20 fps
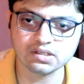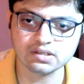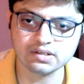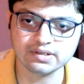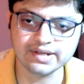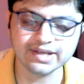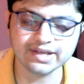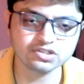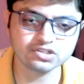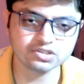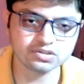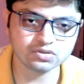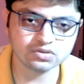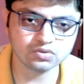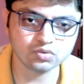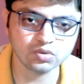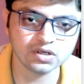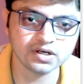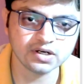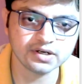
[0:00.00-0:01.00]
Next
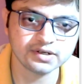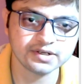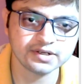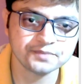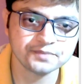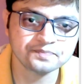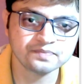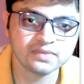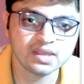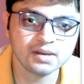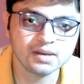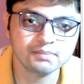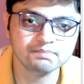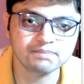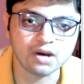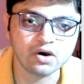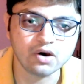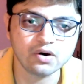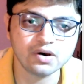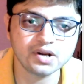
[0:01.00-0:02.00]
work,
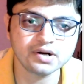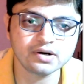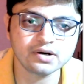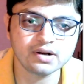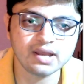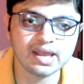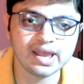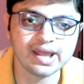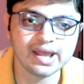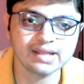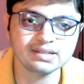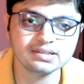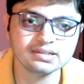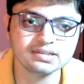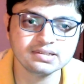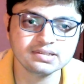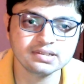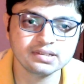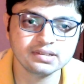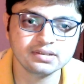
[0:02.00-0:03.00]
Power
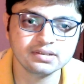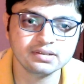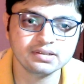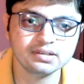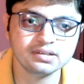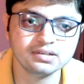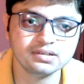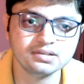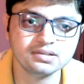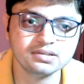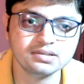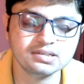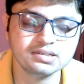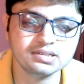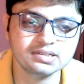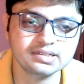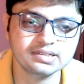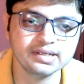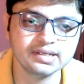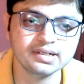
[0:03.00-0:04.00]
and
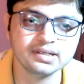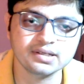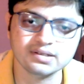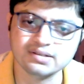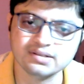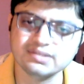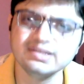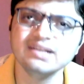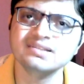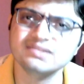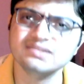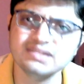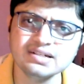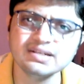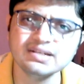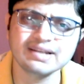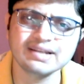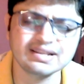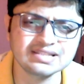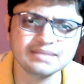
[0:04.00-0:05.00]
Terror. He has
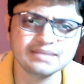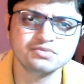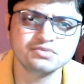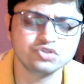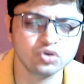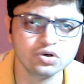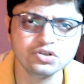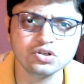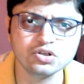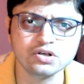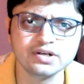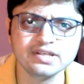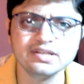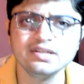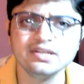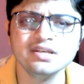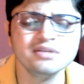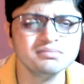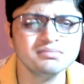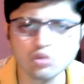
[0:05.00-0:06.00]
written, as I've told you
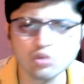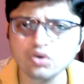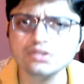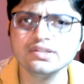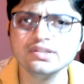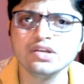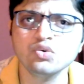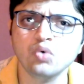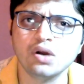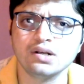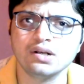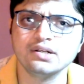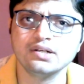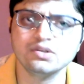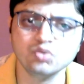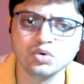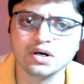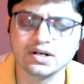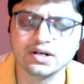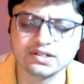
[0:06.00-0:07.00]
already, more than 100
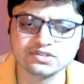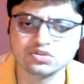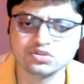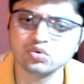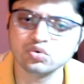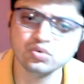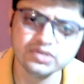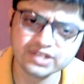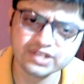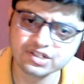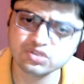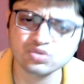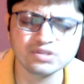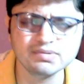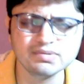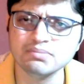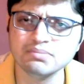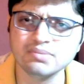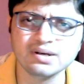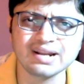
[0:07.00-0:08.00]
works. So we need to
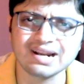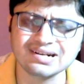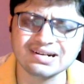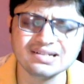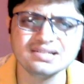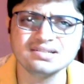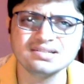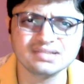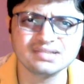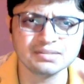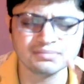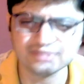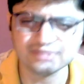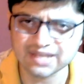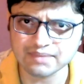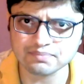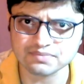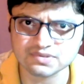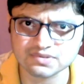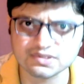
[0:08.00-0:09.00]
remember at least some
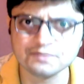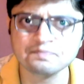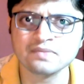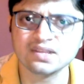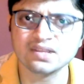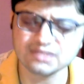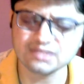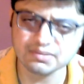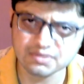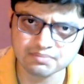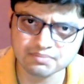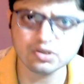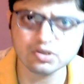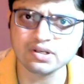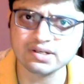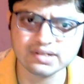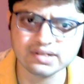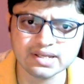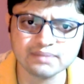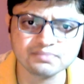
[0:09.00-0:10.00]
names, some
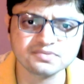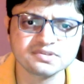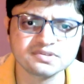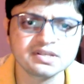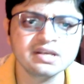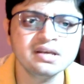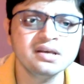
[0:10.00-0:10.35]
important names